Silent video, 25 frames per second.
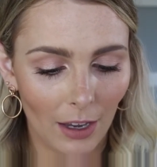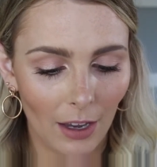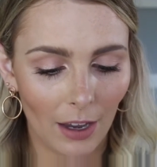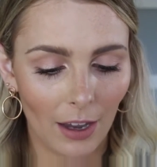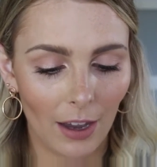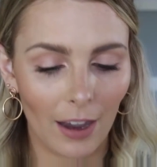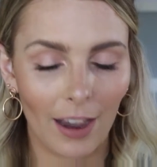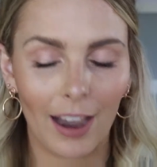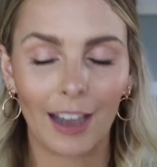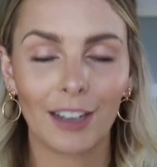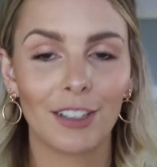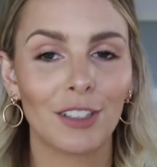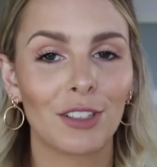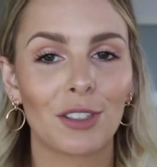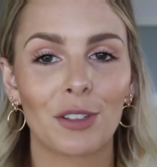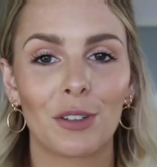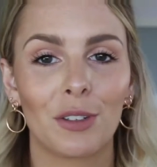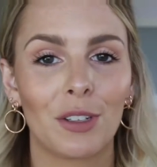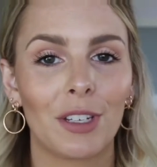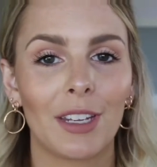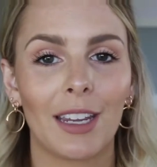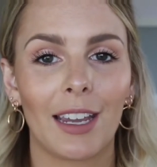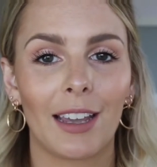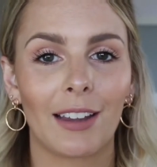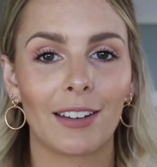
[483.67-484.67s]
Oh, I just
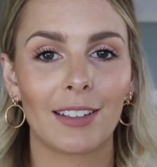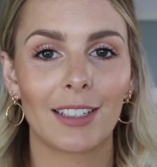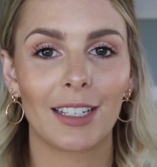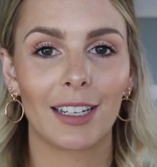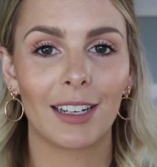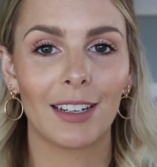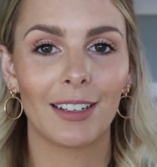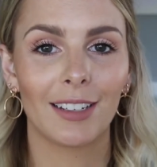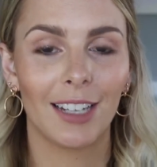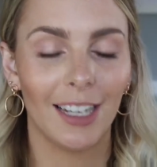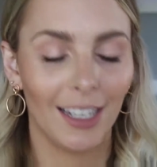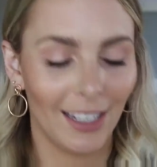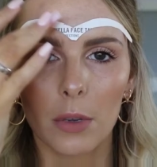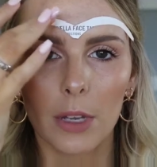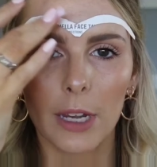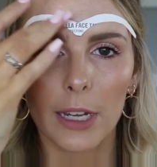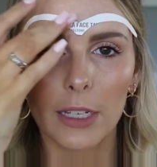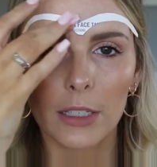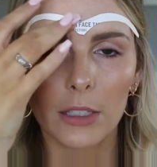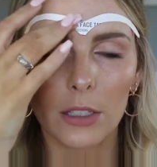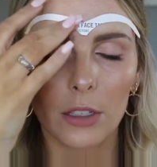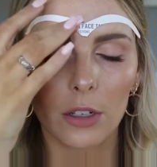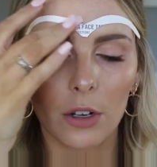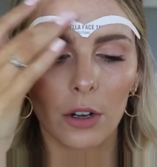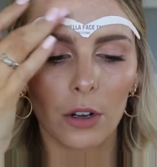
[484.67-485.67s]
couldn't count it.
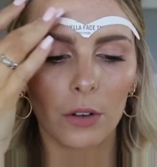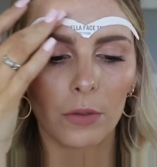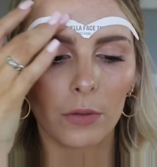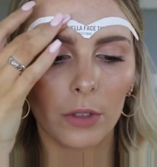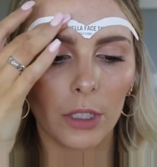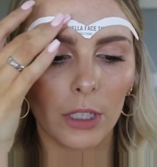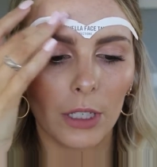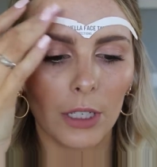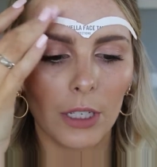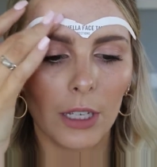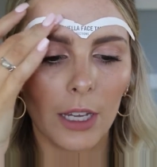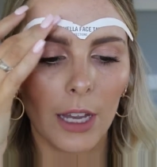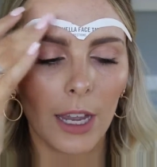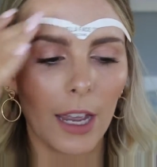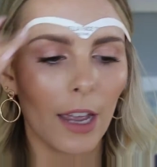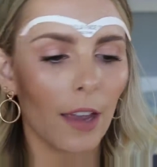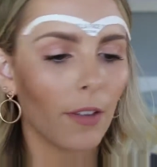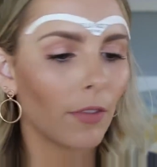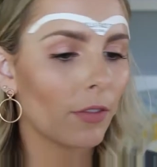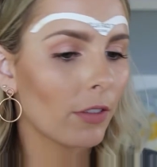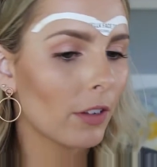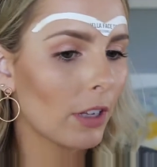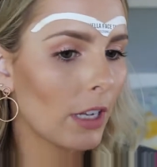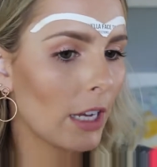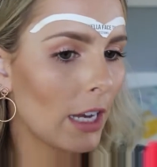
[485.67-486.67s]
Place it on really
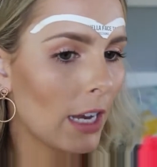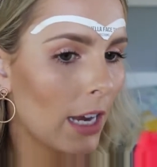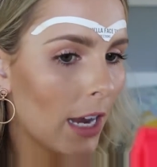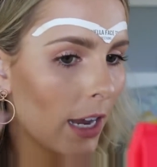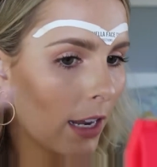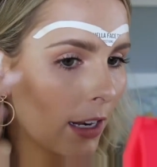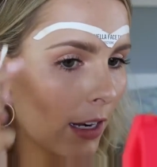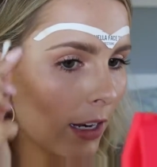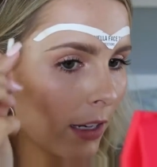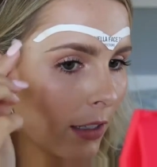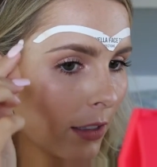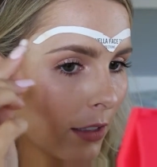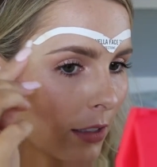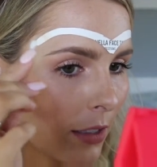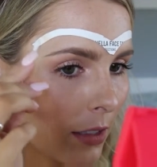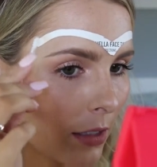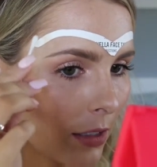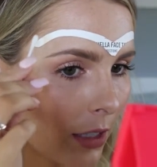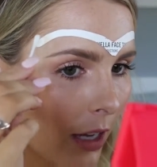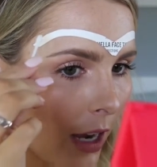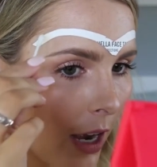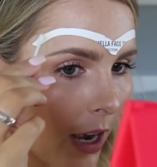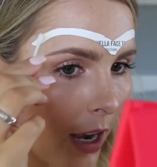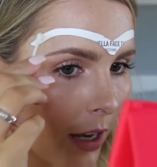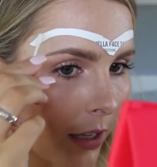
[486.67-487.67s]
carefully and then
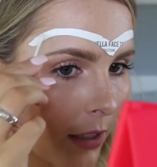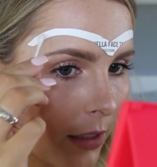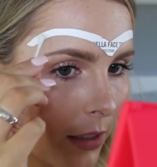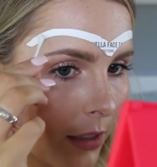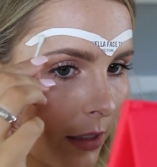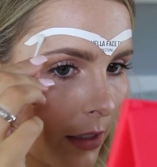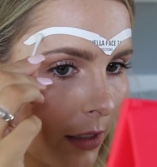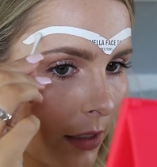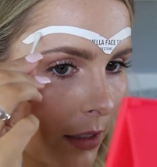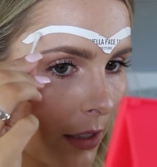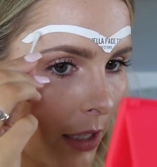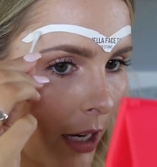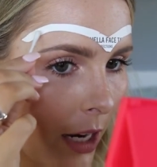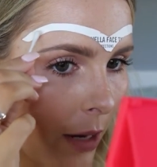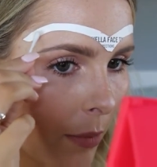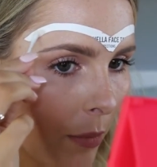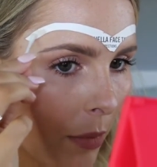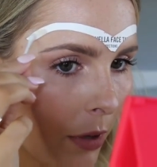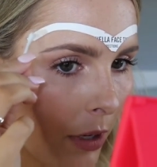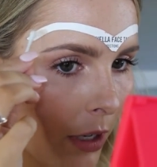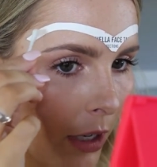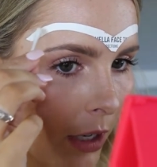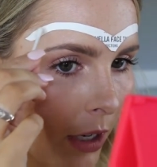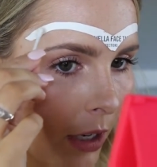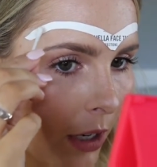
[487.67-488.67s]
start
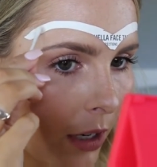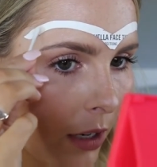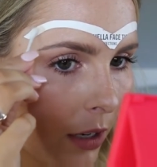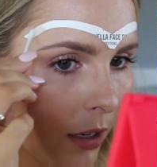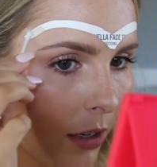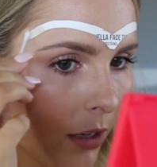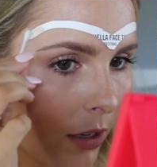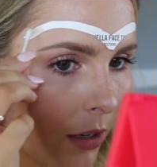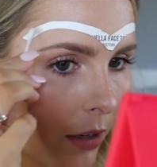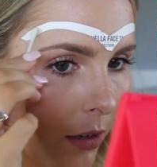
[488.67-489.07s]
dampening it.